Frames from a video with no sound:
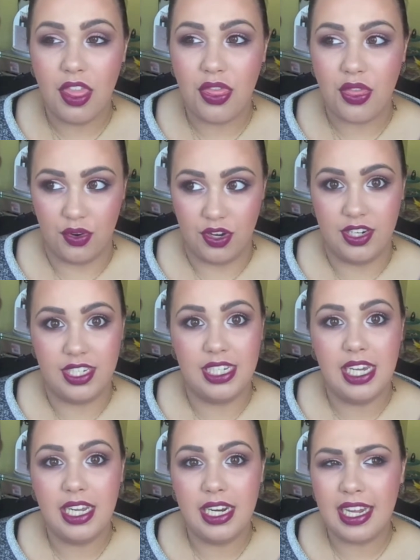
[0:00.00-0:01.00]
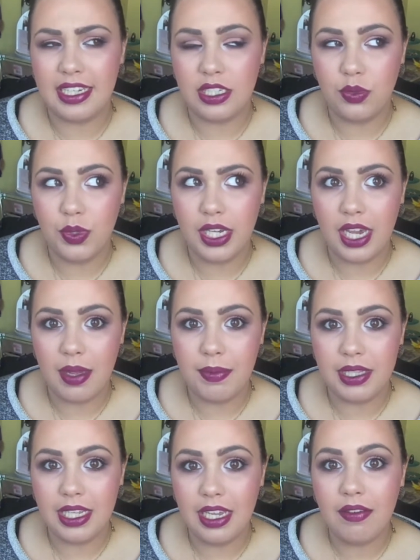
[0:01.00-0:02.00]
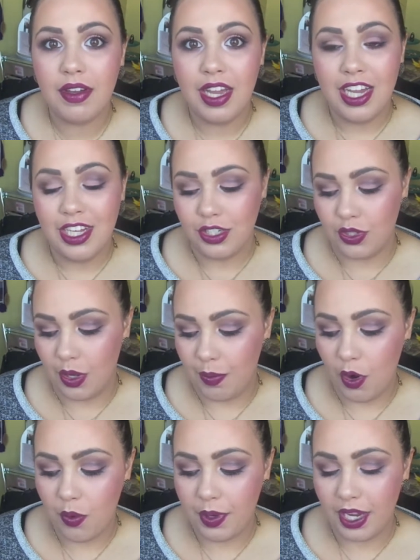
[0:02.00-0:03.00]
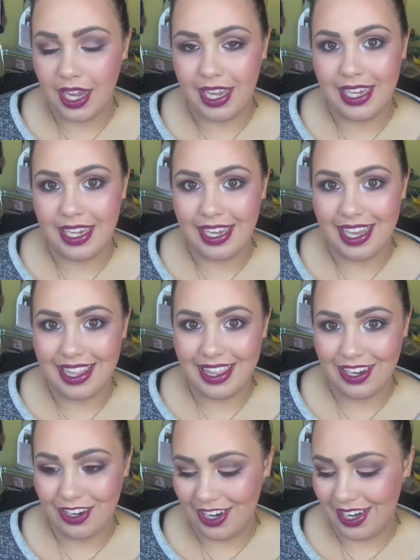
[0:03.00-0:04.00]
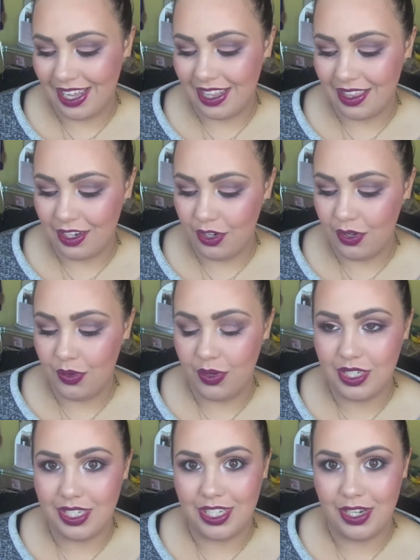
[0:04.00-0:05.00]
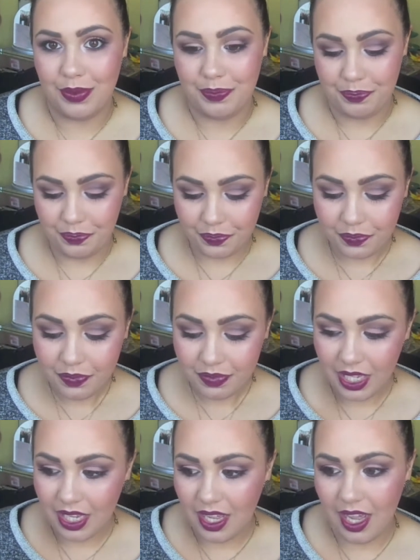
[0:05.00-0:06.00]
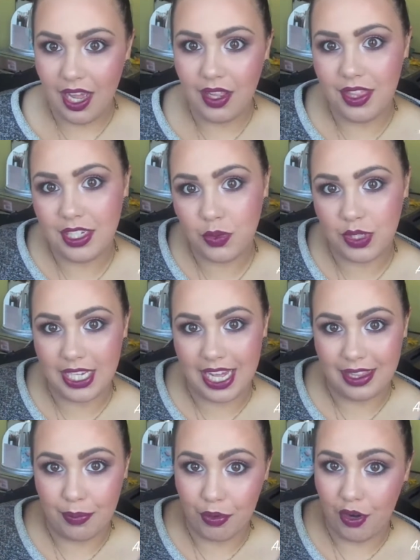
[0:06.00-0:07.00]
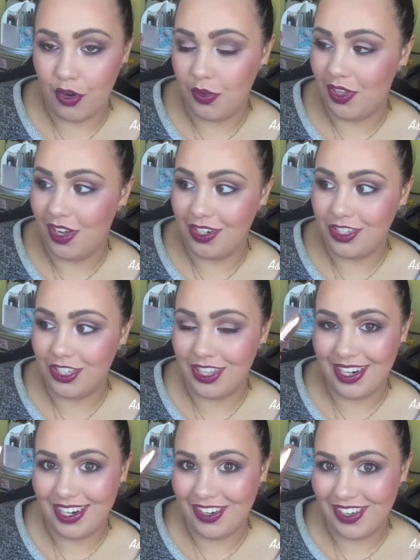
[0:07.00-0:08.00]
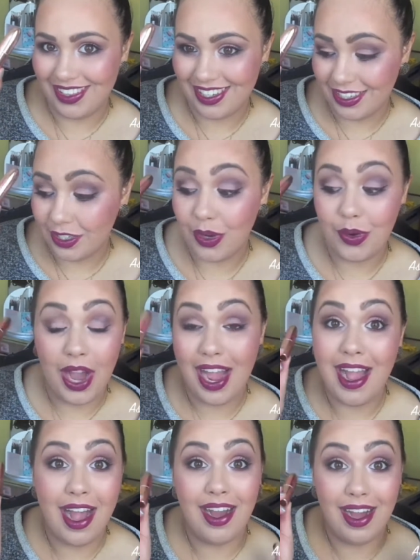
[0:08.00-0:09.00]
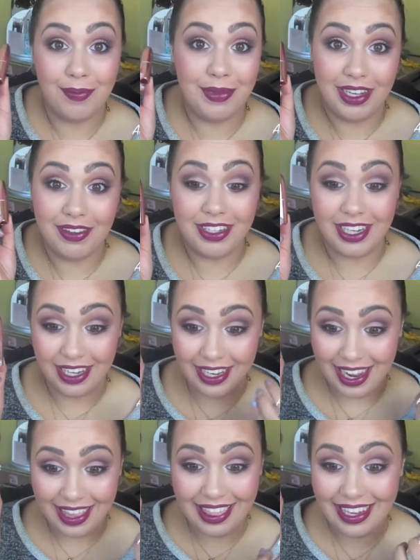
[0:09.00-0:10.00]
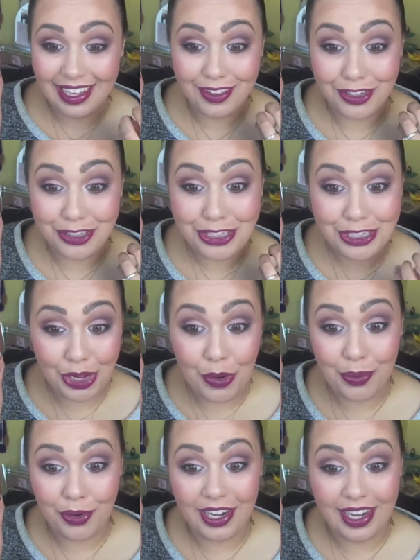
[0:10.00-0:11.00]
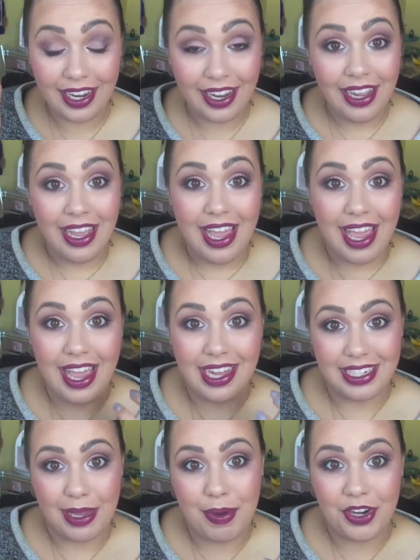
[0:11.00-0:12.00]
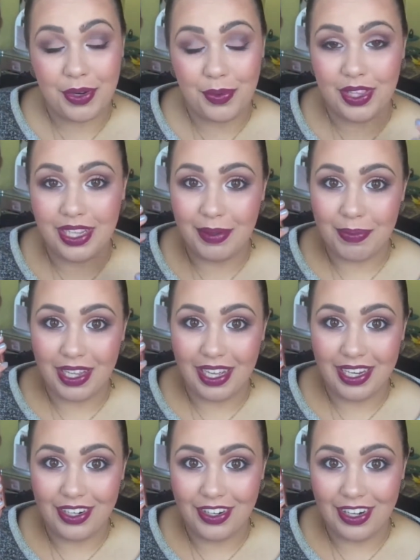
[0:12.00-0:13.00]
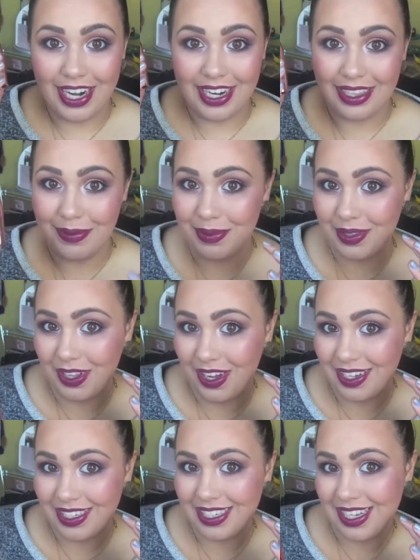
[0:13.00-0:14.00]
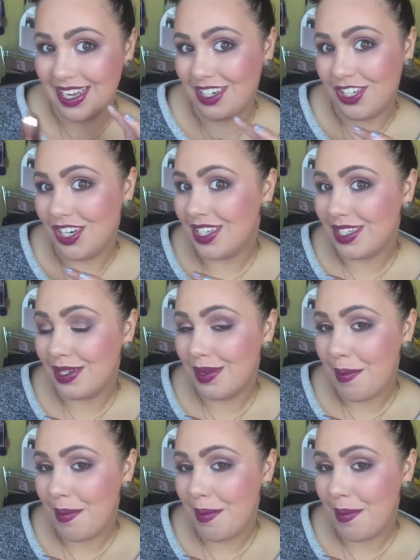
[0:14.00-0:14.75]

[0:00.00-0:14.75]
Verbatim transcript: Thursday next week, I believe. So I'm hoping I can get there and get the nude. So this was at the pro launch that I got this. So I, I'm loving it. I think it looks so pretty. And I paired it with a lip liner and a lip gloss that just